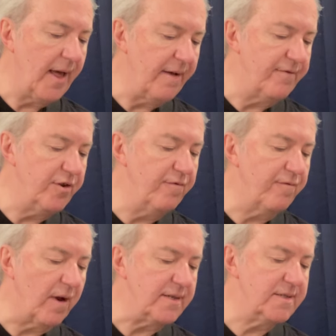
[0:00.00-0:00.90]
have two
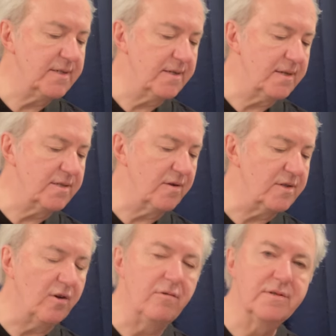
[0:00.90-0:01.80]
frets, so
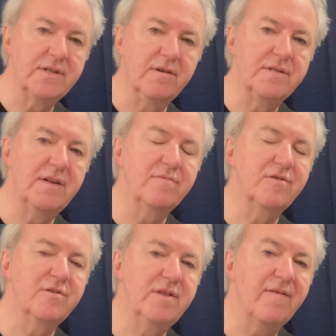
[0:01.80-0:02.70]
it's a whole. So it's the
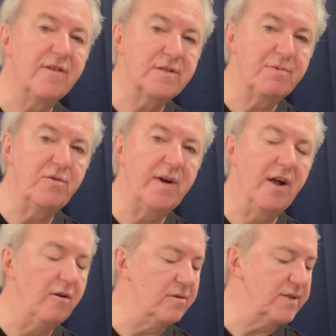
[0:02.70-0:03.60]
difference between
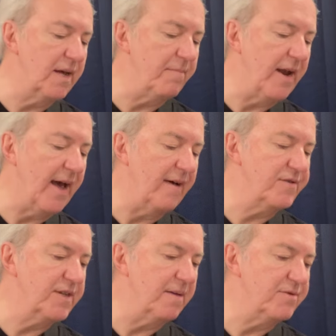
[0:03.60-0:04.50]
a whole step and a half
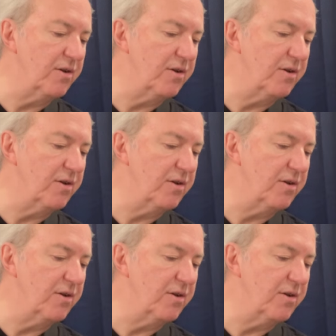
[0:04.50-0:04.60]
step.